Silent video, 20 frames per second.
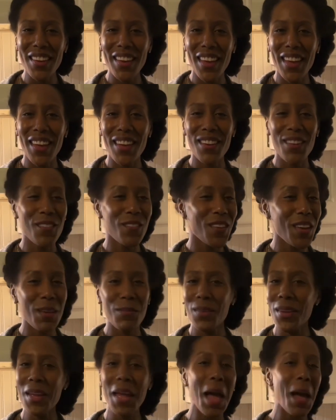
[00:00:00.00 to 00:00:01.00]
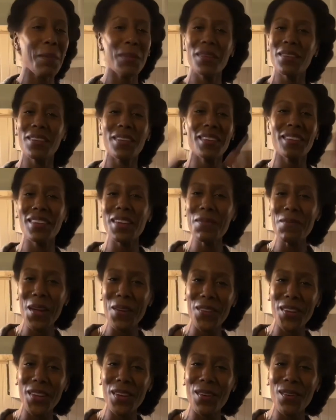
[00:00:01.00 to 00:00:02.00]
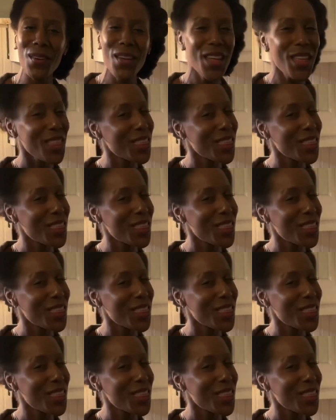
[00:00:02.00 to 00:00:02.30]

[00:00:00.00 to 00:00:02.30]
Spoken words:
And if Emmy happens to see my video,